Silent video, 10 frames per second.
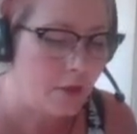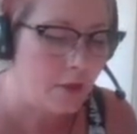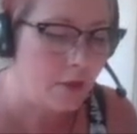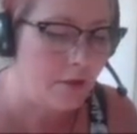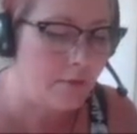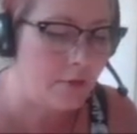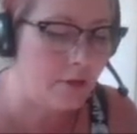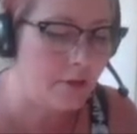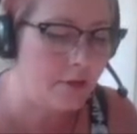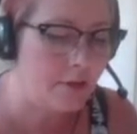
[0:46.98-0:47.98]
And if you
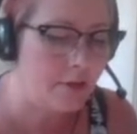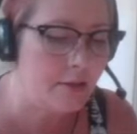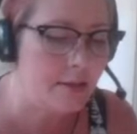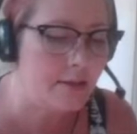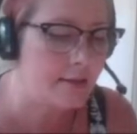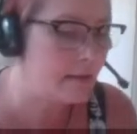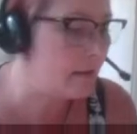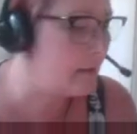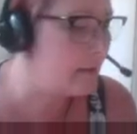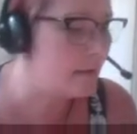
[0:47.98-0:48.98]
click down on this
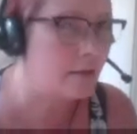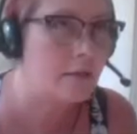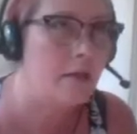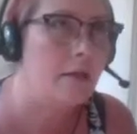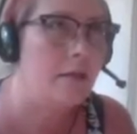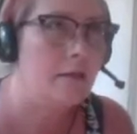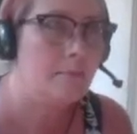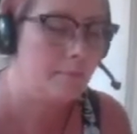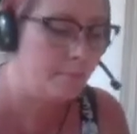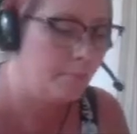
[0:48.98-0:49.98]

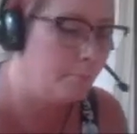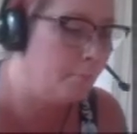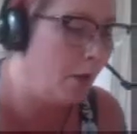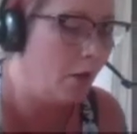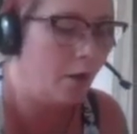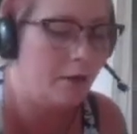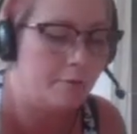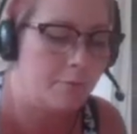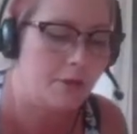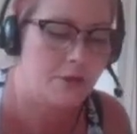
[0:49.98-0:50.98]
bar
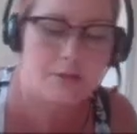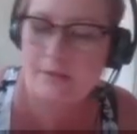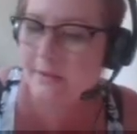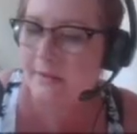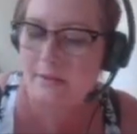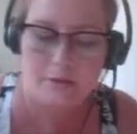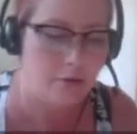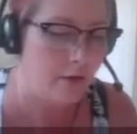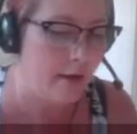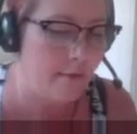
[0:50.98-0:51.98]
of brushes, you'll
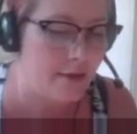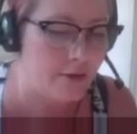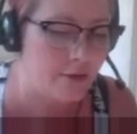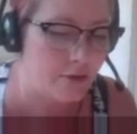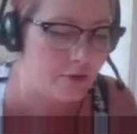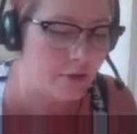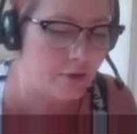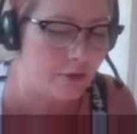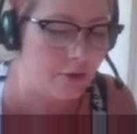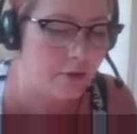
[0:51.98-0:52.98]
have a
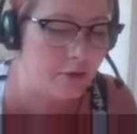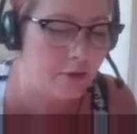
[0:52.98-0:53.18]
circular